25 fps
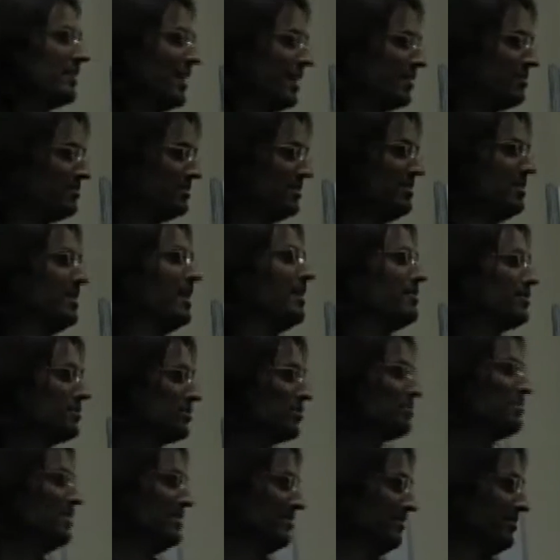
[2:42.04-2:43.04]
that is another
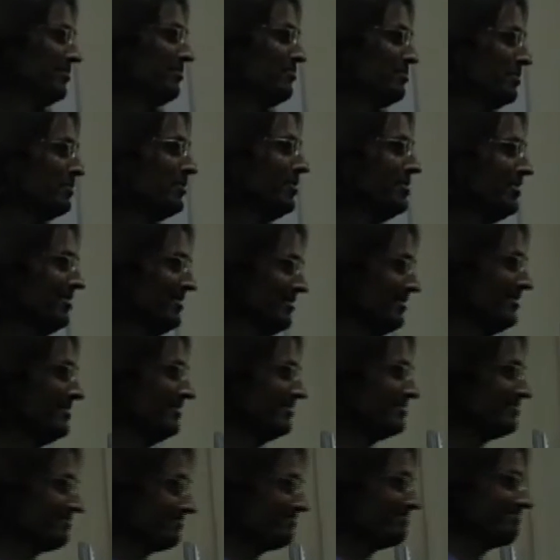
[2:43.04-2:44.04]
spin you put on
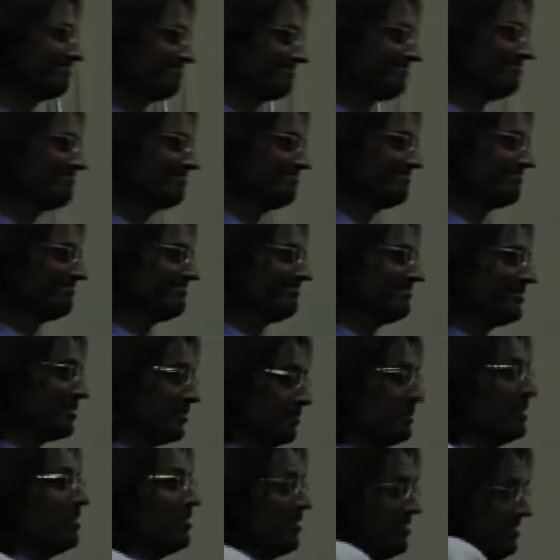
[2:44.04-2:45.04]
it. Mm.
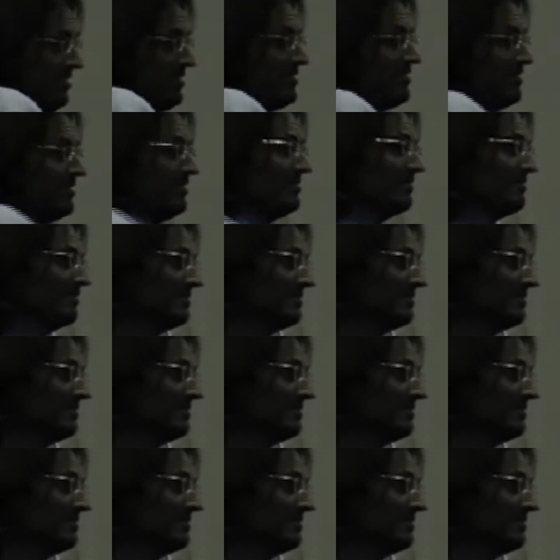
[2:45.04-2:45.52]
To be honest